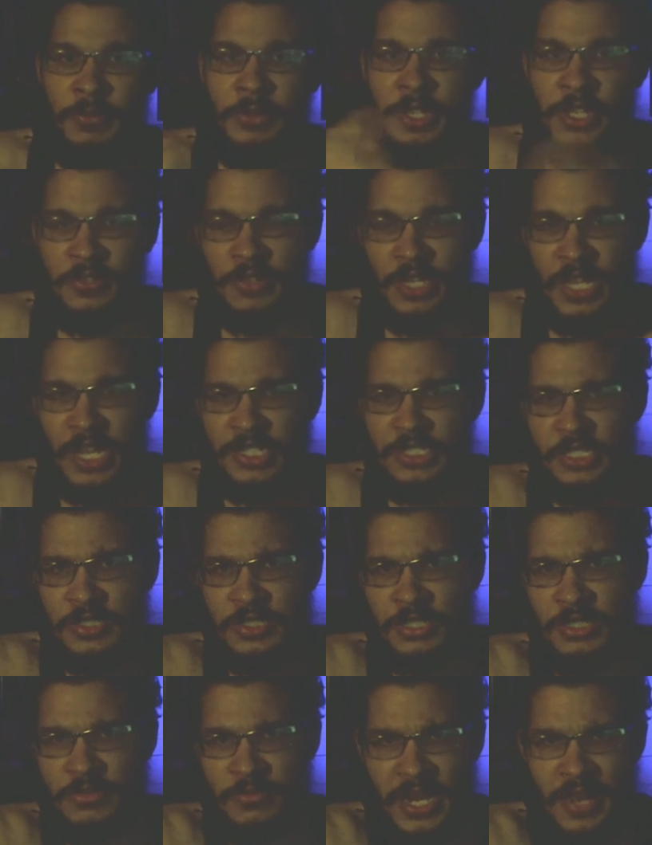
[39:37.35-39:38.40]
Please like, share,
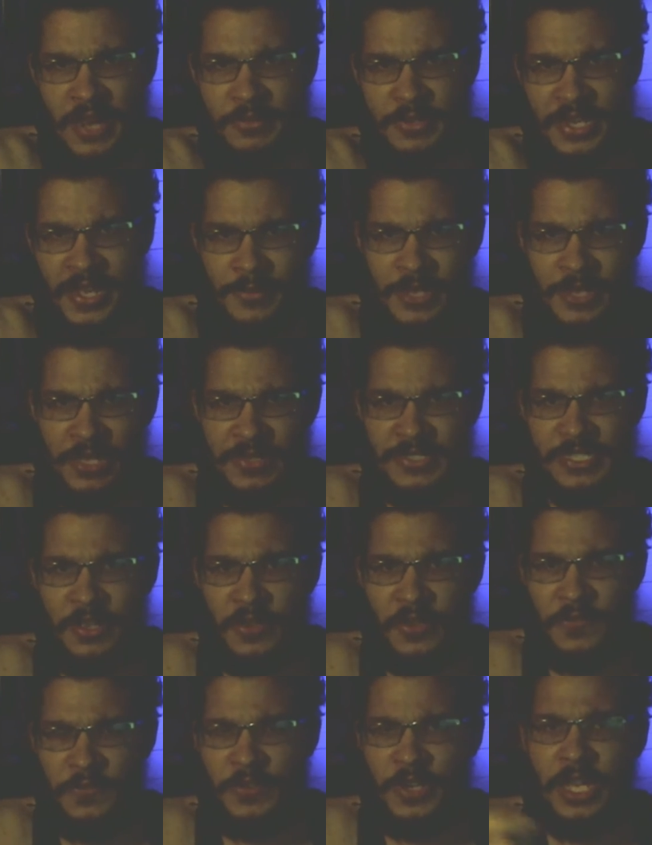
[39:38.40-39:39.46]
subscribe, comment,
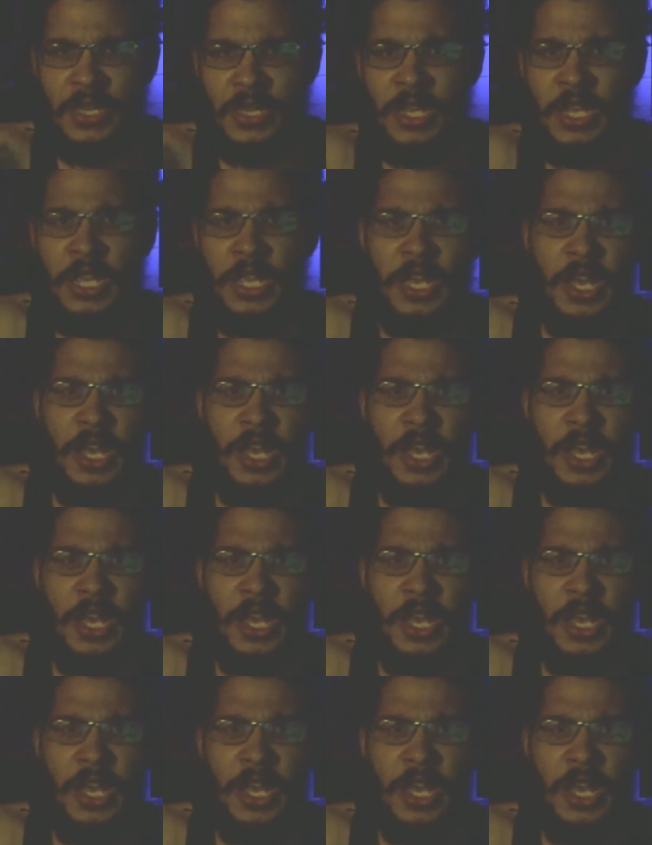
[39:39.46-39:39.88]
tell a friend.